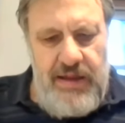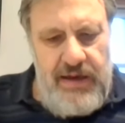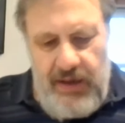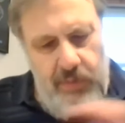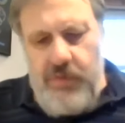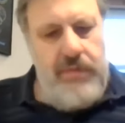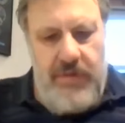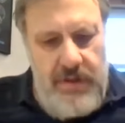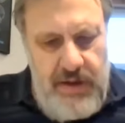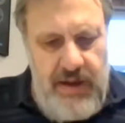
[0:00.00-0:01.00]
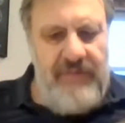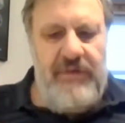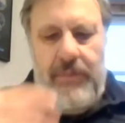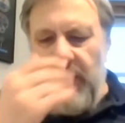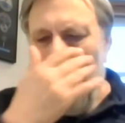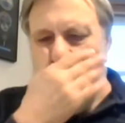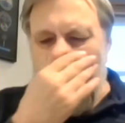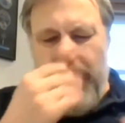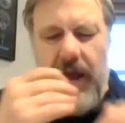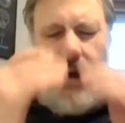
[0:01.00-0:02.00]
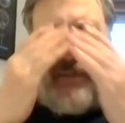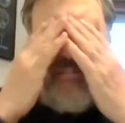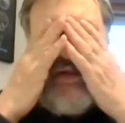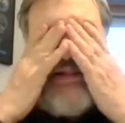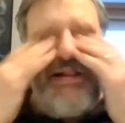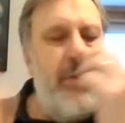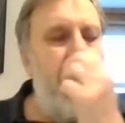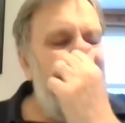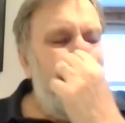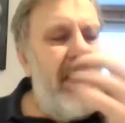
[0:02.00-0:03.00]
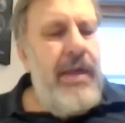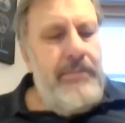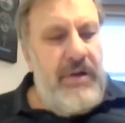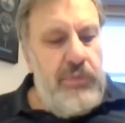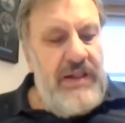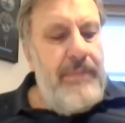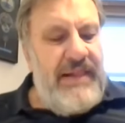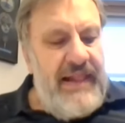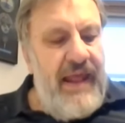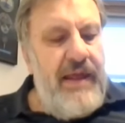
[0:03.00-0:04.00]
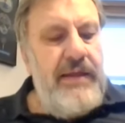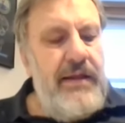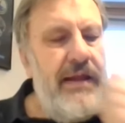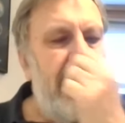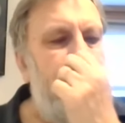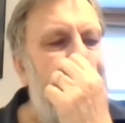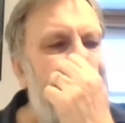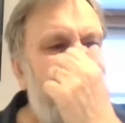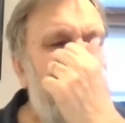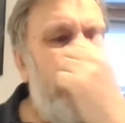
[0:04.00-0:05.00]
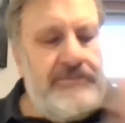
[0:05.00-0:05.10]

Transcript: Now, everybody wants to be armed and so on. But what I'm saying is that